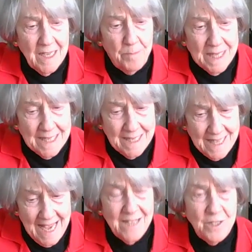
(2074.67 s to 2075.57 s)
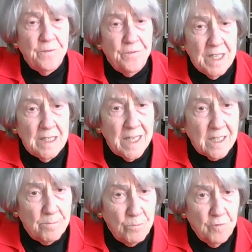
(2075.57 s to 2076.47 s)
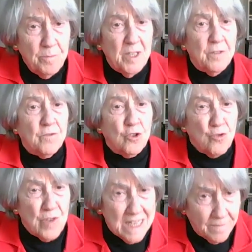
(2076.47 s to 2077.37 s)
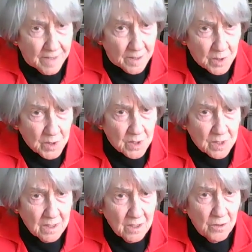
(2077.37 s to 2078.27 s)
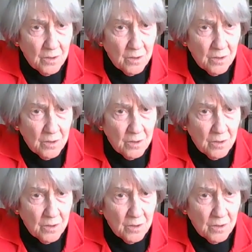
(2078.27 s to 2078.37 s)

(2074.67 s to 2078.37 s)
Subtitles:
it began to feel like a movement of grievance,